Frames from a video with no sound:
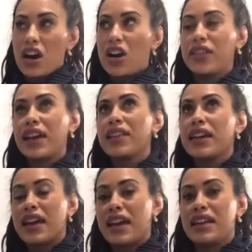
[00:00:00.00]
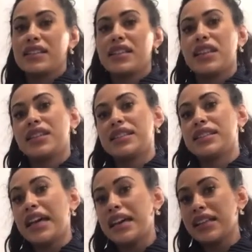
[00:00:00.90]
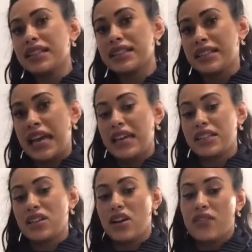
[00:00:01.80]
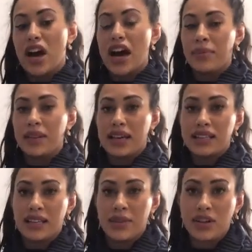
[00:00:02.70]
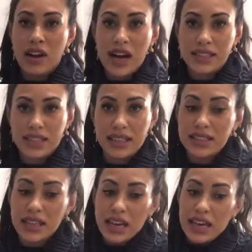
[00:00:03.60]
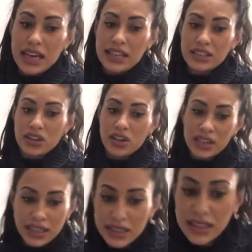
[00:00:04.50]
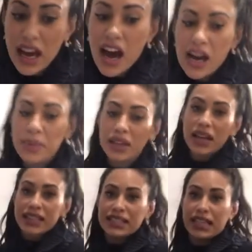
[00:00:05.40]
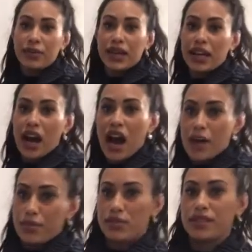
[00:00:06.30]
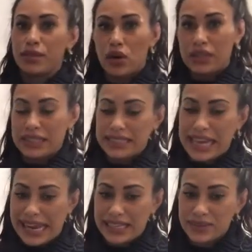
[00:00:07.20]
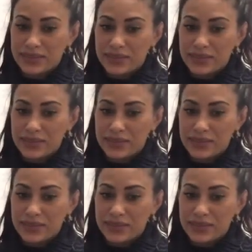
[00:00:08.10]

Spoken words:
On the other hand, the second state of a hyperglycemic crisis is known as hyperglycemic hyperosmolar state.